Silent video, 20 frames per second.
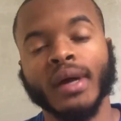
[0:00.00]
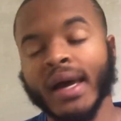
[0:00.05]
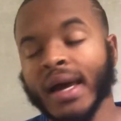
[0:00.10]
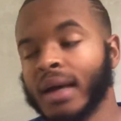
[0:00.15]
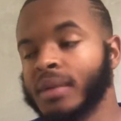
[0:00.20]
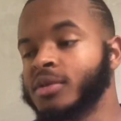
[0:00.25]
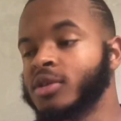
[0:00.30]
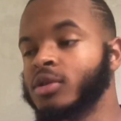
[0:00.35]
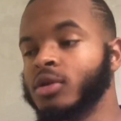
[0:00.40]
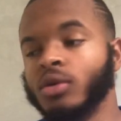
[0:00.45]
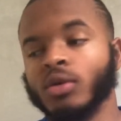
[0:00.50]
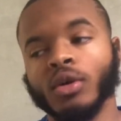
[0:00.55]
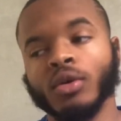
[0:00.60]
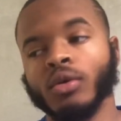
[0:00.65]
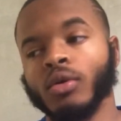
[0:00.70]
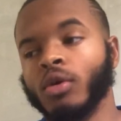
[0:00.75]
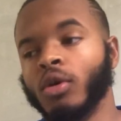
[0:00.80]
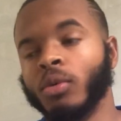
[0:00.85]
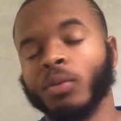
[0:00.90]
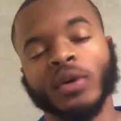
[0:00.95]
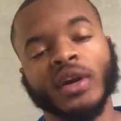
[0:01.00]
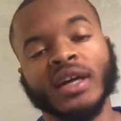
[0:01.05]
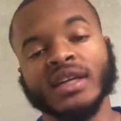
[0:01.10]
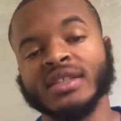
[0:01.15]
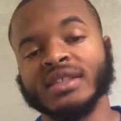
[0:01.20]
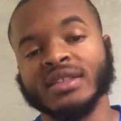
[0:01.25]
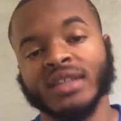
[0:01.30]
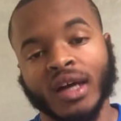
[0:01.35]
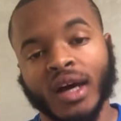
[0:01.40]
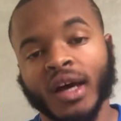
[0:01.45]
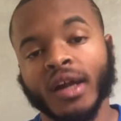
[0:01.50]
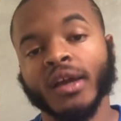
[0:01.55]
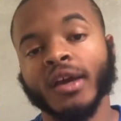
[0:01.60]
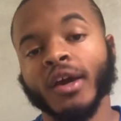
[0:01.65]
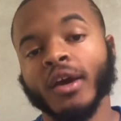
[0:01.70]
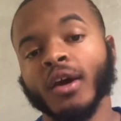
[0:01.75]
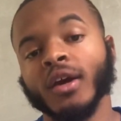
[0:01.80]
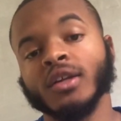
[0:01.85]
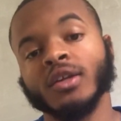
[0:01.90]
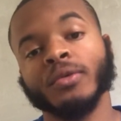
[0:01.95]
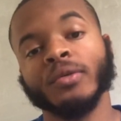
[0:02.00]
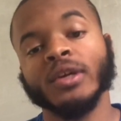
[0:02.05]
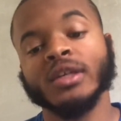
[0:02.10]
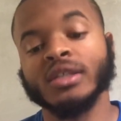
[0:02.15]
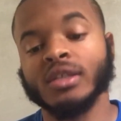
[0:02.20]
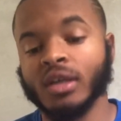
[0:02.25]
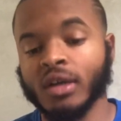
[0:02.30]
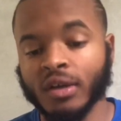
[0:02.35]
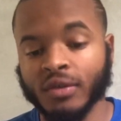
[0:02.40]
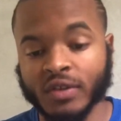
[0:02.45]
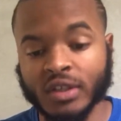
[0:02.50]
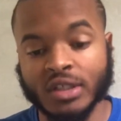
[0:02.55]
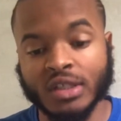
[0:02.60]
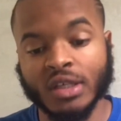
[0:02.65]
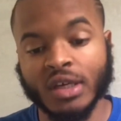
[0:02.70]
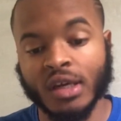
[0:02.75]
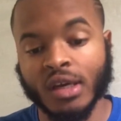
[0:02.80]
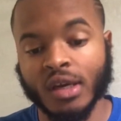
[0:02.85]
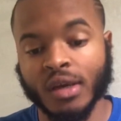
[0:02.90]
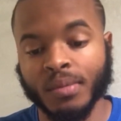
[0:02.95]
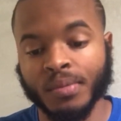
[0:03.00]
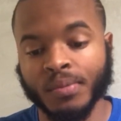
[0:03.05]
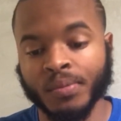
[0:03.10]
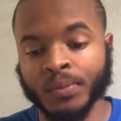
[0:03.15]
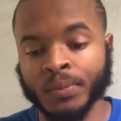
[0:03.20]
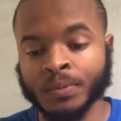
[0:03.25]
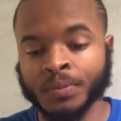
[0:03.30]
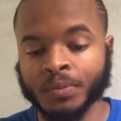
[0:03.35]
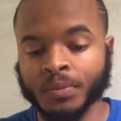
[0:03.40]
Absolutely horrible. That is uncharacteristic of this team.